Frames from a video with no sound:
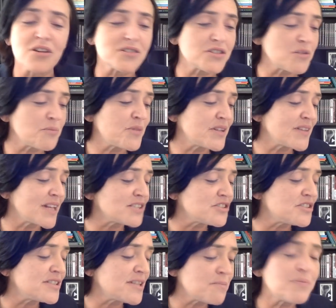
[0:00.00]
on something that
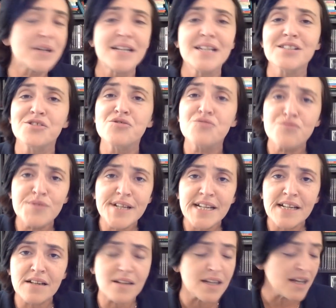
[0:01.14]
simply isn't
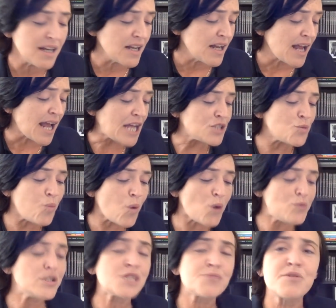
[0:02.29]
real and
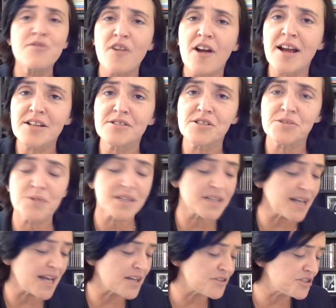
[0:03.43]
won't provide us with
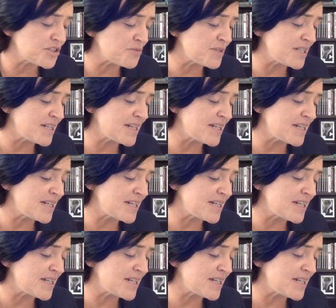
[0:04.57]
the energy we